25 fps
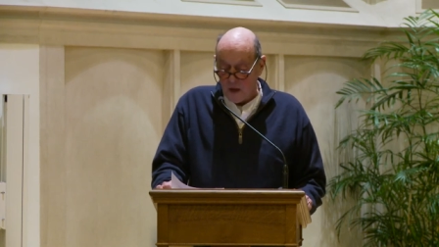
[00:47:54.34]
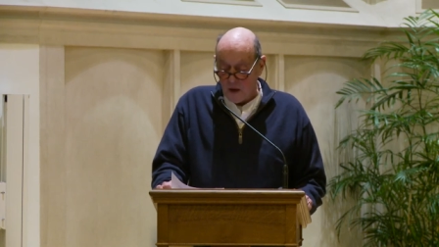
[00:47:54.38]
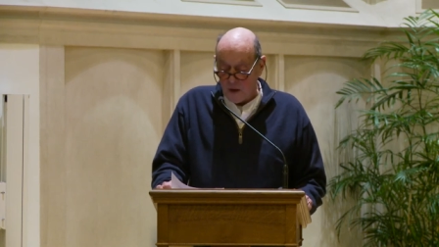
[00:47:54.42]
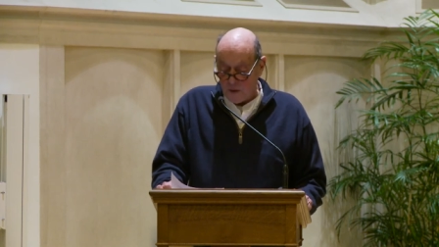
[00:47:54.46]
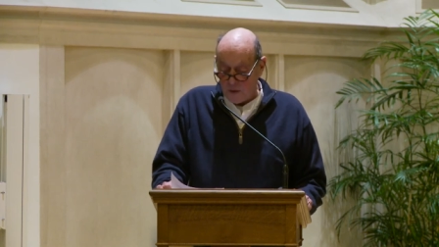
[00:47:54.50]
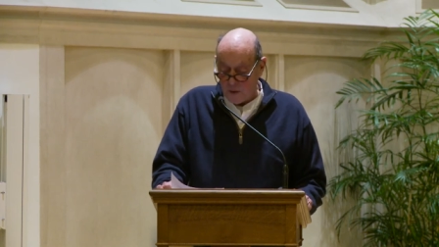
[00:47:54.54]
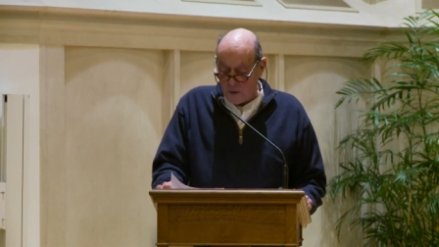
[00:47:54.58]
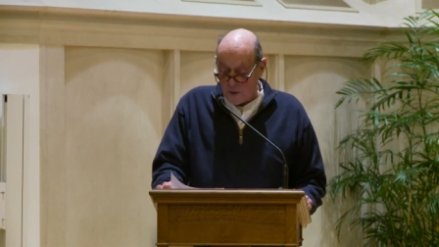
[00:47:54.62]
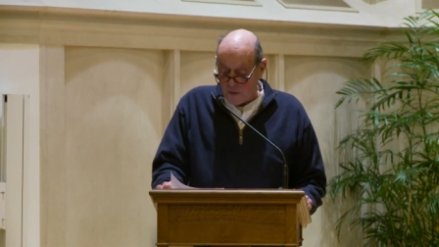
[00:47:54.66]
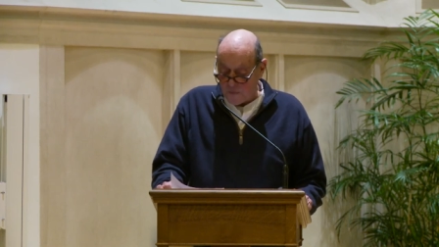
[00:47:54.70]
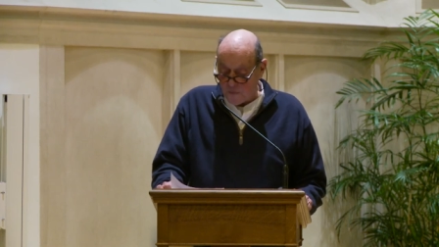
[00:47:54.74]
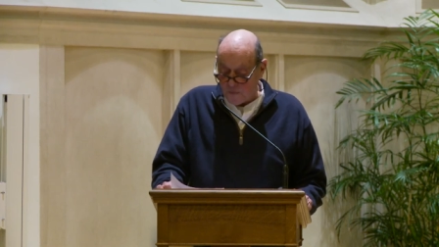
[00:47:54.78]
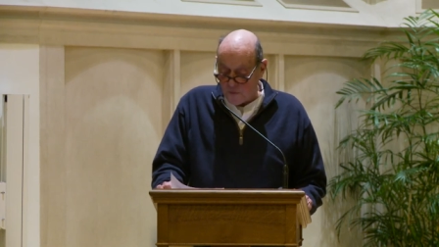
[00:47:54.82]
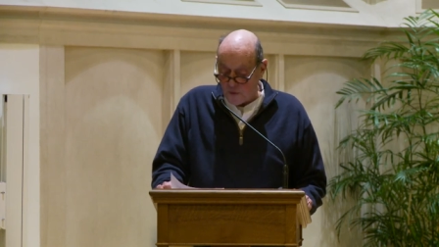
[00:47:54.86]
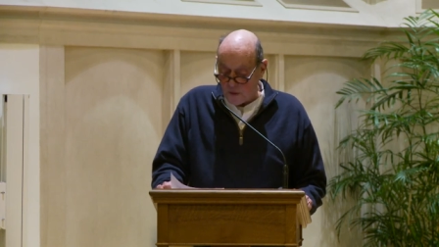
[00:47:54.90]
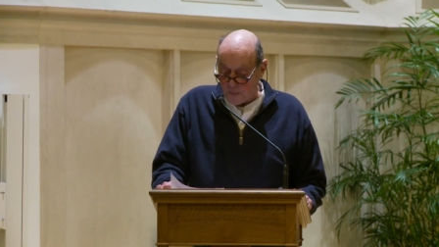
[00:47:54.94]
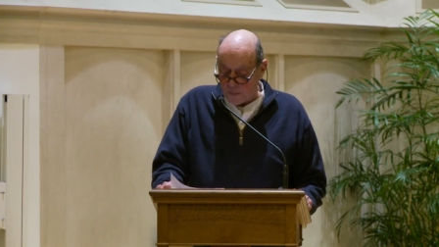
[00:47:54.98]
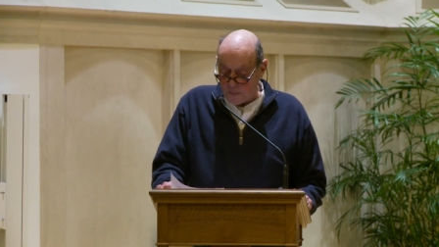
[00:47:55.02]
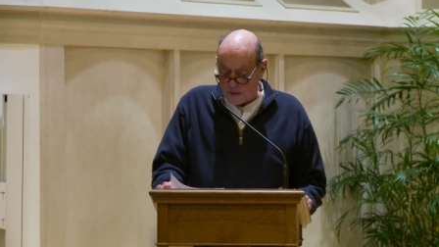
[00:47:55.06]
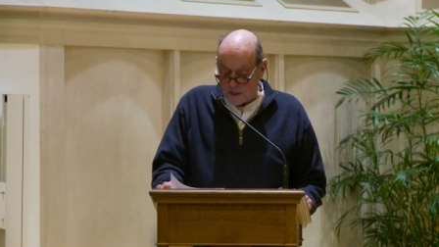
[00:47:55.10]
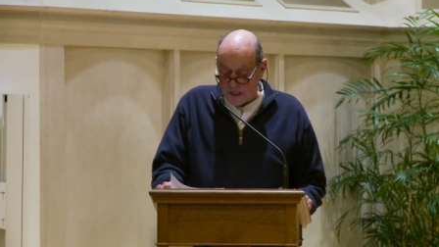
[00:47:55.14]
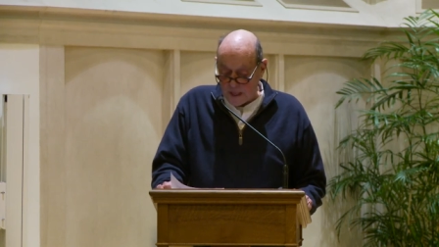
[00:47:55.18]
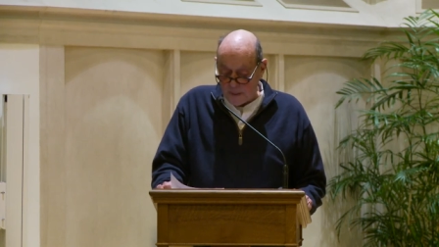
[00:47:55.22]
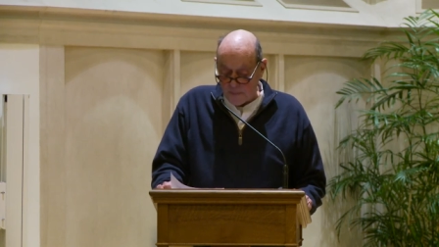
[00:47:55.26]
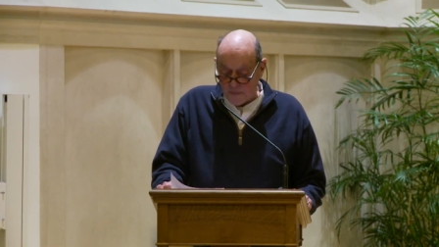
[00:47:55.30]

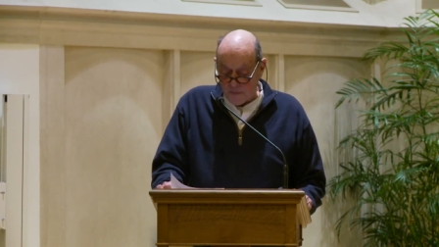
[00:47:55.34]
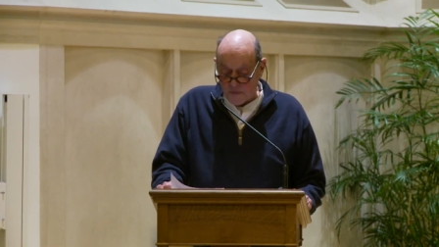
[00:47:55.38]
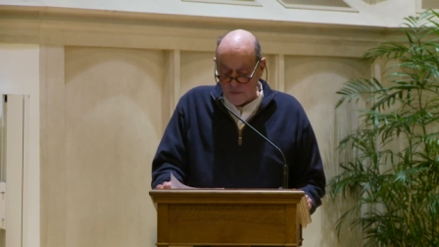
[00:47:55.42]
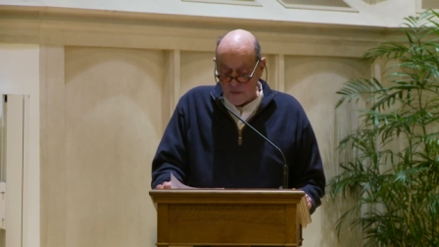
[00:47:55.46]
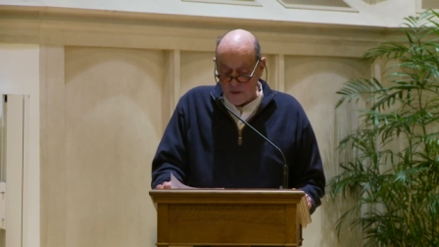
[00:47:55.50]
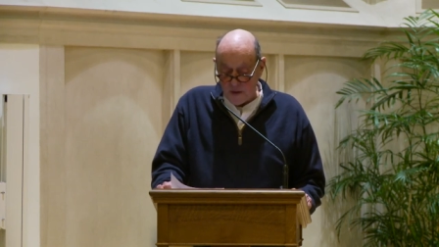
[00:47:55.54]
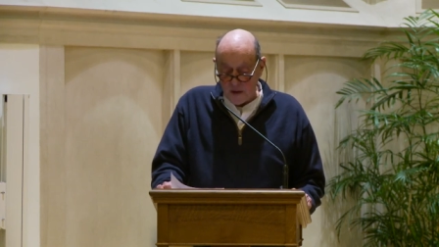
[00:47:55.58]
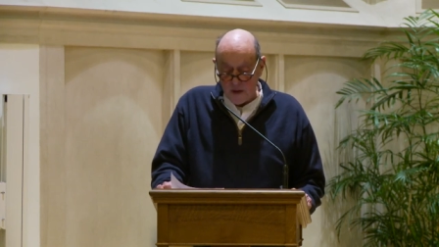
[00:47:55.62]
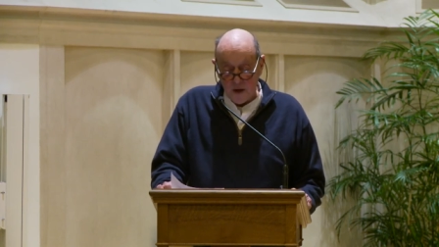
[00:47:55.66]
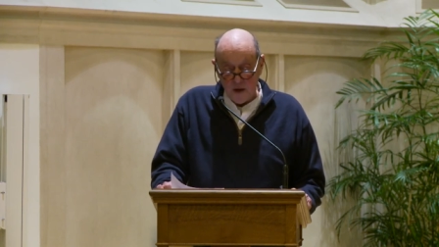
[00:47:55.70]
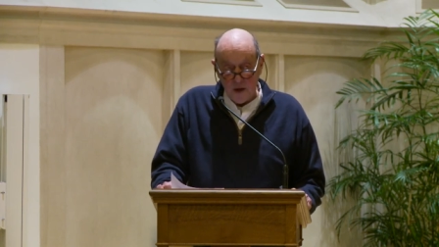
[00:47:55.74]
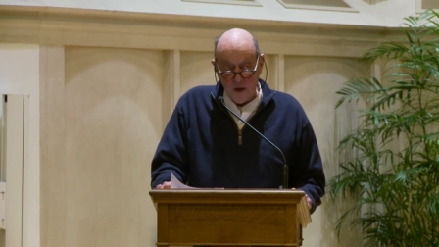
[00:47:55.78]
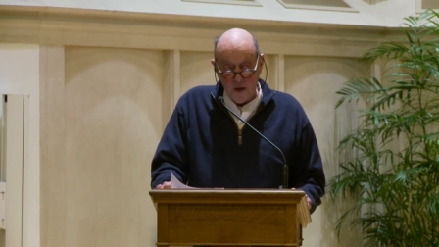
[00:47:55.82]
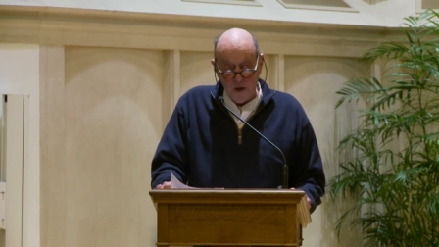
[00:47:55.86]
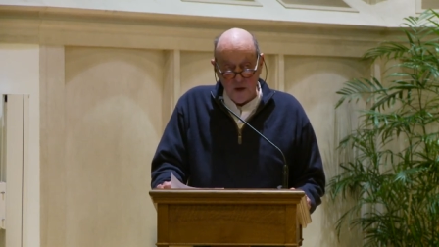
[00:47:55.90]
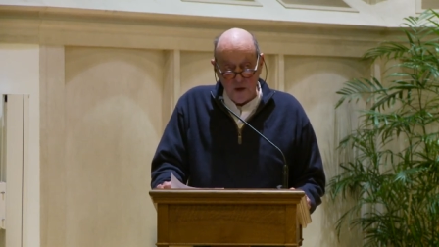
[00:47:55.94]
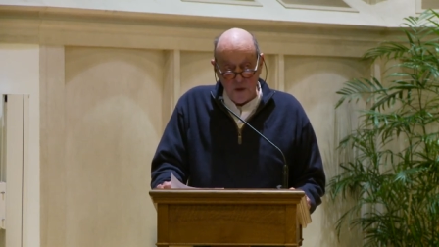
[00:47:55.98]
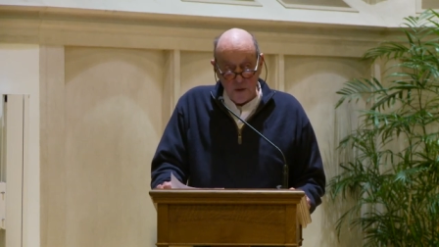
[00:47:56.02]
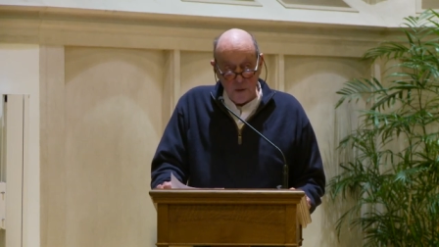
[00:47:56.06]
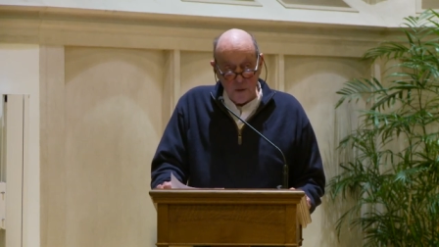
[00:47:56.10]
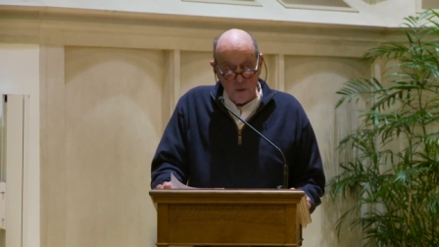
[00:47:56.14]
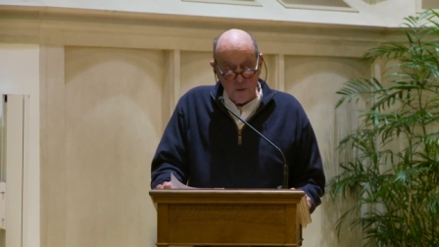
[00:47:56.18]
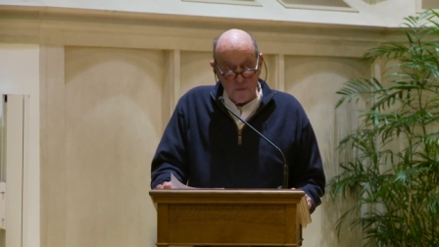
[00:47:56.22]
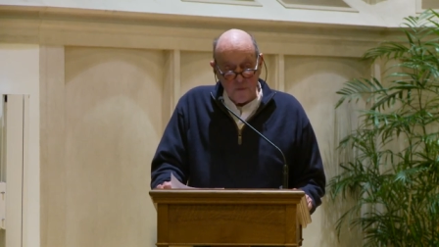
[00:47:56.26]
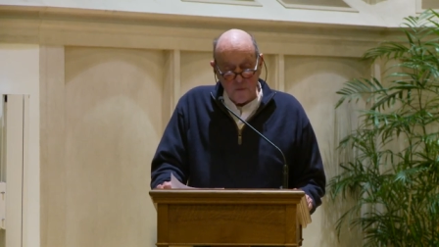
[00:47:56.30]
uniform depth,
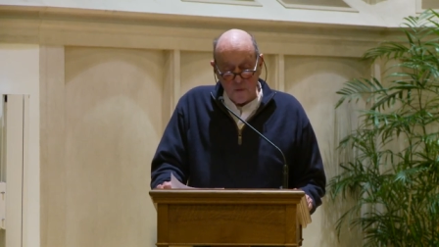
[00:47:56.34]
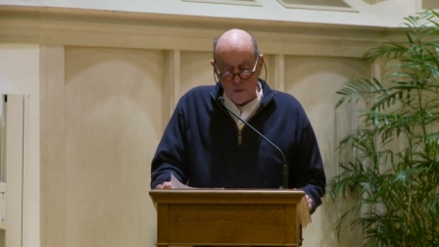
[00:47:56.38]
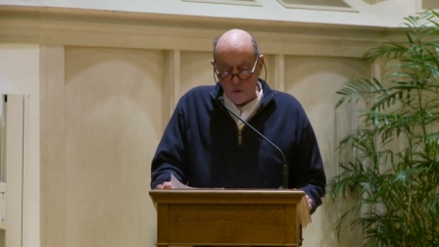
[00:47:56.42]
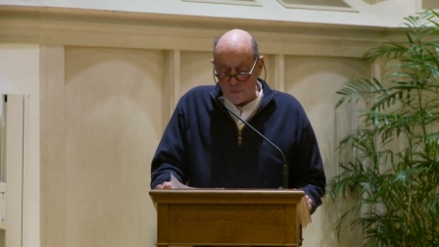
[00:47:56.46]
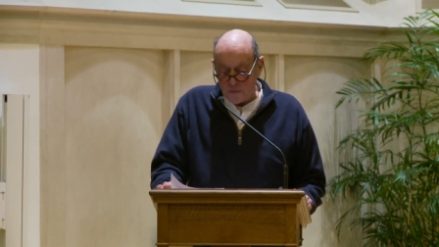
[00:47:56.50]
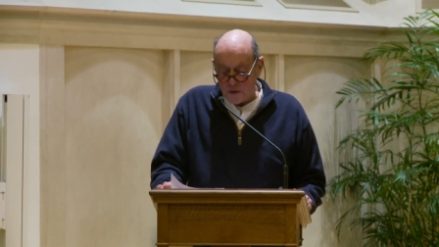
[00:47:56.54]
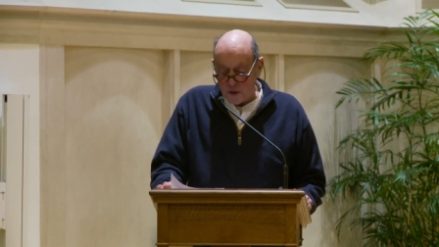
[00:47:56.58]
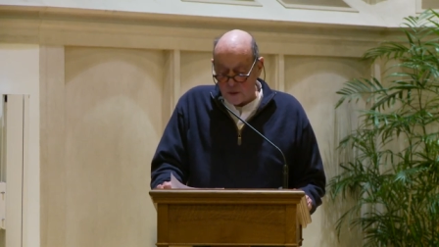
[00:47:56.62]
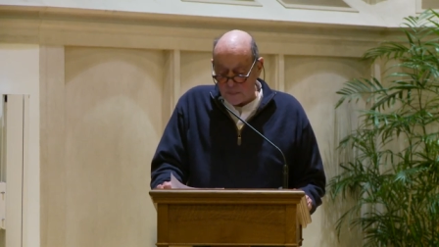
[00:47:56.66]
uniform